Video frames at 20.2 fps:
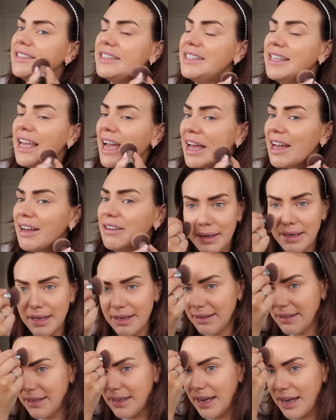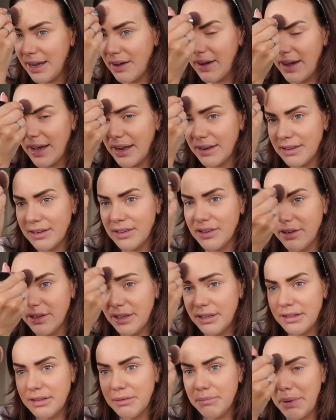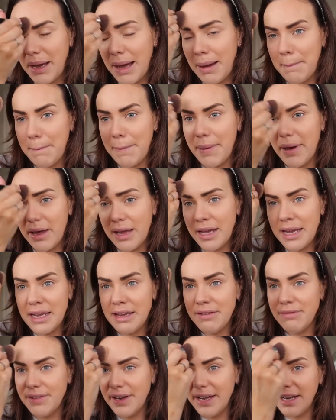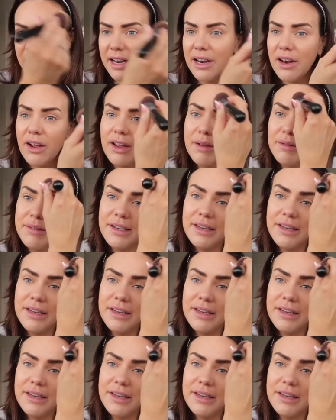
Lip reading: yeah, yesterday I had a nice pamper evening and I